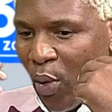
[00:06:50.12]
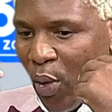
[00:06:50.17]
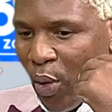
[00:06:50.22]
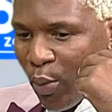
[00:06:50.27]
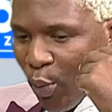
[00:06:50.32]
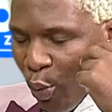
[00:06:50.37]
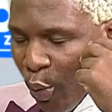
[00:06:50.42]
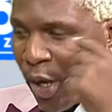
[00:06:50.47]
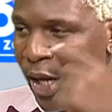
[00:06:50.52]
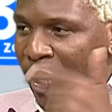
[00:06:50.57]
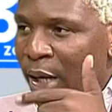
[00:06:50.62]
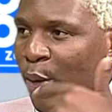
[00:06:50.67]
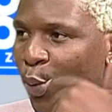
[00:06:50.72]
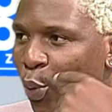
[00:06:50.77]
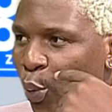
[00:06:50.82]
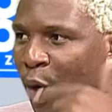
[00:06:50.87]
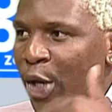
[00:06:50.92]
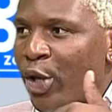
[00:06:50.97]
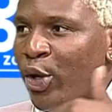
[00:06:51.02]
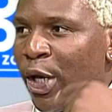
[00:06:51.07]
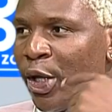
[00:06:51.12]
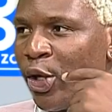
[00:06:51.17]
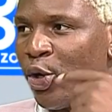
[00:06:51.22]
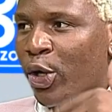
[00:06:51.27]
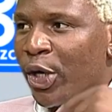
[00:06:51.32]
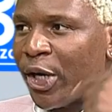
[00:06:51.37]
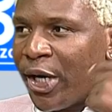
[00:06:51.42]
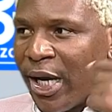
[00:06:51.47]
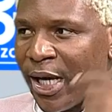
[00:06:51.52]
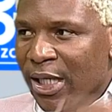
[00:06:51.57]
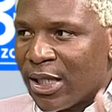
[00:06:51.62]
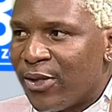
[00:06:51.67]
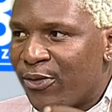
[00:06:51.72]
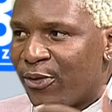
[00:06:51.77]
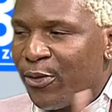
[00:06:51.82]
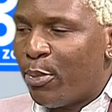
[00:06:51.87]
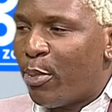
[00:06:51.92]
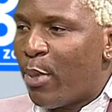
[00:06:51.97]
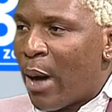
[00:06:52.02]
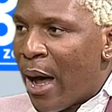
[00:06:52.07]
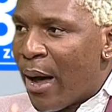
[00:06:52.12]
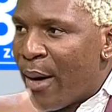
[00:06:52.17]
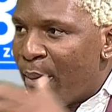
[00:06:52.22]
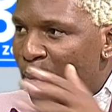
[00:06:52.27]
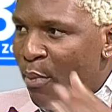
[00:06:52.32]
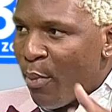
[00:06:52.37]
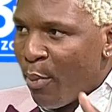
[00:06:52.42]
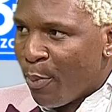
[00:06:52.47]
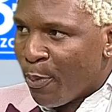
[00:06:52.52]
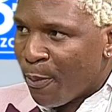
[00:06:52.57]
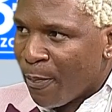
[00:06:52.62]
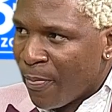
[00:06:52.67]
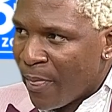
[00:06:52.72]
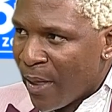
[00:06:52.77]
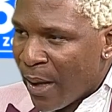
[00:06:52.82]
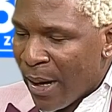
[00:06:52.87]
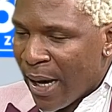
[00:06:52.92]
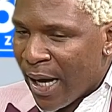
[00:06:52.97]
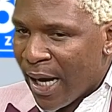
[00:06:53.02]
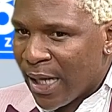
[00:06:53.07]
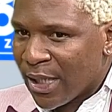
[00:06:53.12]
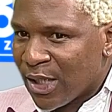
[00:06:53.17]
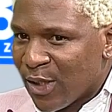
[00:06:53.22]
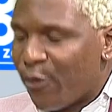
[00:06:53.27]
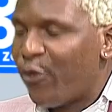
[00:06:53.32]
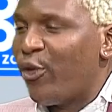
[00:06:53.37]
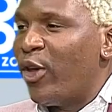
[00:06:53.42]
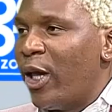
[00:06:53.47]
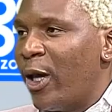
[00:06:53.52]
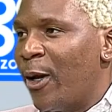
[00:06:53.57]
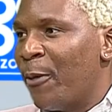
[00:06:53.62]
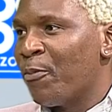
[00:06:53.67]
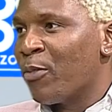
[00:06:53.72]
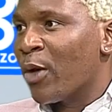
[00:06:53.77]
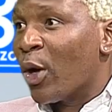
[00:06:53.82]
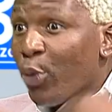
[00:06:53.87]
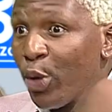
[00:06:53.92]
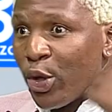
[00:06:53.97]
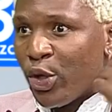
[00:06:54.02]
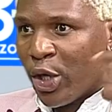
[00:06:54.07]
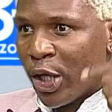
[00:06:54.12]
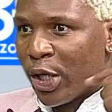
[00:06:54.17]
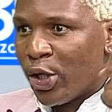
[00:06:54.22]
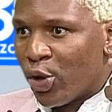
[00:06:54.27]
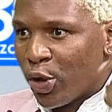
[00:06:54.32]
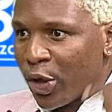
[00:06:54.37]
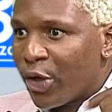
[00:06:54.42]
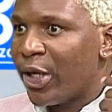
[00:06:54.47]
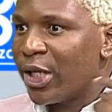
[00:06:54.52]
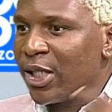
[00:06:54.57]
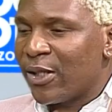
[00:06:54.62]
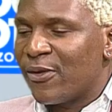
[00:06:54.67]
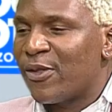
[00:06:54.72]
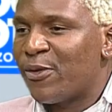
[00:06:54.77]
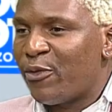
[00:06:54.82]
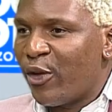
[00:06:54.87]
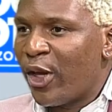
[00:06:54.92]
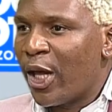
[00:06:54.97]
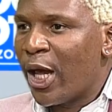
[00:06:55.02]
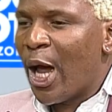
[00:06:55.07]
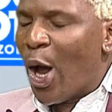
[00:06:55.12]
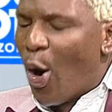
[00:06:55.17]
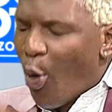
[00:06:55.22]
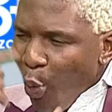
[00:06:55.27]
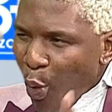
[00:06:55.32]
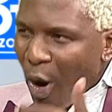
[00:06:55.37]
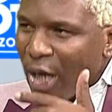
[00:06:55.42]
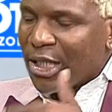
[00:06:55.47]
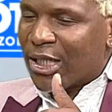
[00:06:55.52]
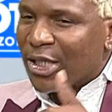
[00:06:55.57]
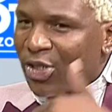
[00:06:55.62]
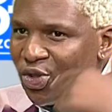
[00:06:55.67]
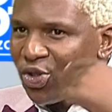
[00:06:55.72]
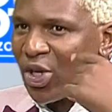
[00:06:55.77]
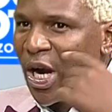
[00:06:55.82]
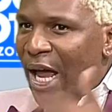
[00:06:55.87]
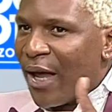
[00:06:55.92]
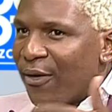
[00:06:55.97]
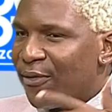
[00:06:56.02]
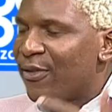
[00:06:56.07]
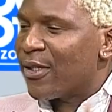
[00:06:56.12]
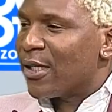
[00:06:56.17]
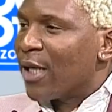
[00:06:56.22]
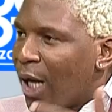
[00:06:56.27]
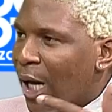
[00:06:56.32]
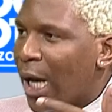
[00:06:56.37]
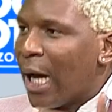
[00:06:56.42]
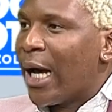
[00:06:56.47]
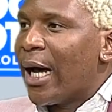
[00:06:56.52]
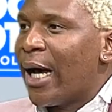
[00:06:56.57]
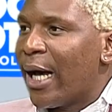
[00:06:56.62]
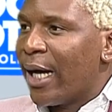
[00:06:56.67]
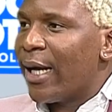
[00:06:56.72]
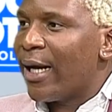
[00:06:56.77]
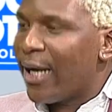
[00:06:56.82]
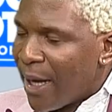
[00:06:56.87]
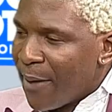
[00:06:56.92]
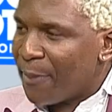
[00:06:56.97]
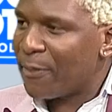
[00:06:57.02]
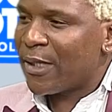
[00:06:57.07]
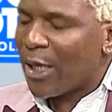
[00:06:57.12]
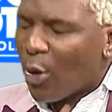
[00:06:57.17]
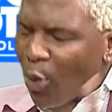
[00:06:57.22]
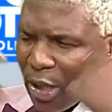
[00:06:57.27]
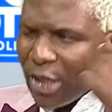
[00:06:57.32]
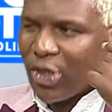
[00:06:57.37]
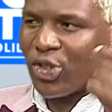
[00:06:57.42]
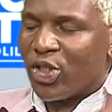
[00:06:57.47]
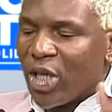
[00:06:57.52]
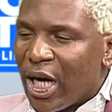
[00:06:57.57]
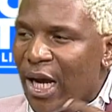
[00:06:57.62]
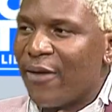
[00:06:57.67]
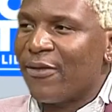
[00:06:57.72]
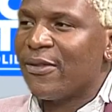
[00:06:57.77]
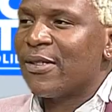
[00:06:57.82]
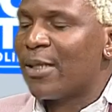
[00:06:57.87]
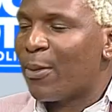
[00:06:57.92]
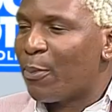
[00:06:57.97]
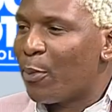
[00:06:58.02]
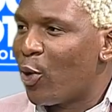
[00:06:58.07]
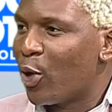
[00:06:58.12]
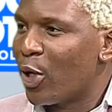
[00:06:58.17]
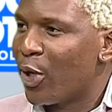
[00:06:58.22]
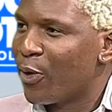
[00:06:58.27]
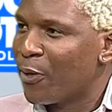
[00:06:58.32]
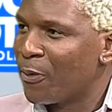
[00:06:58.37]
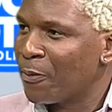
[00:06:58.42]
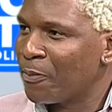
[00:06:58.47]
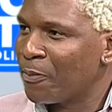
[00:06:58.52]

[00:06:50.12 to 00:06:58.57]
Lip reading: when you're in your creative sphere, when you're in your creative sphere, what drives Napster? What drives Napoleon?